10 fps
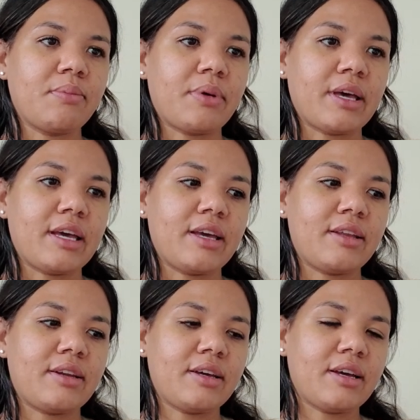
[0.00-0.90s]

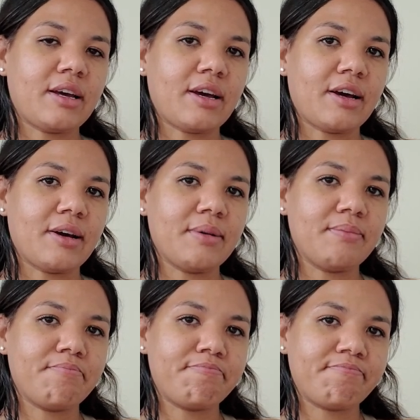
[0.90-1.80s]
But
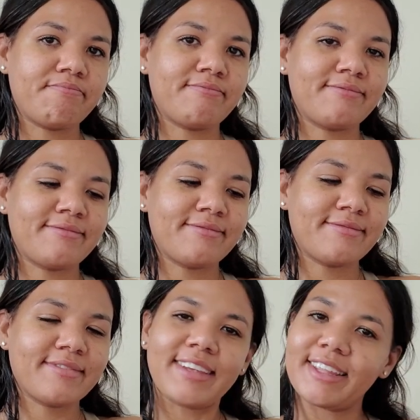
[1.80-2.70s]

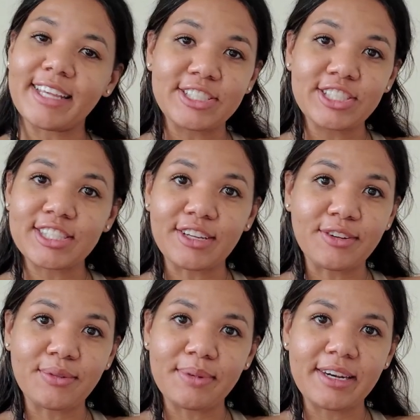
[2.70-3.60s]
that's just a
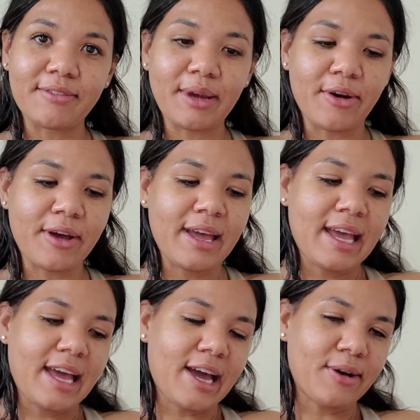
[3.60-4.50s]
little bit about
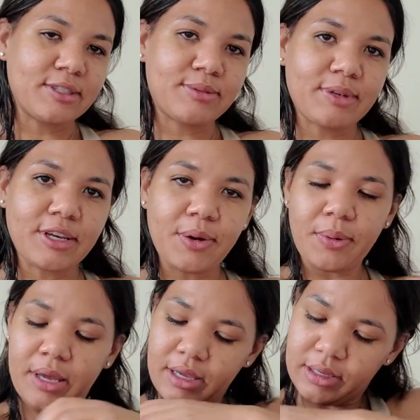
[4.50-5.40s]
how it's been
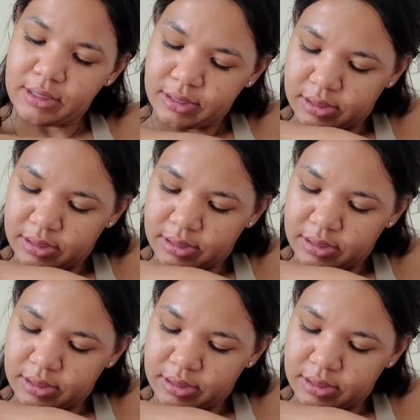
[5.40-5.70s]
going.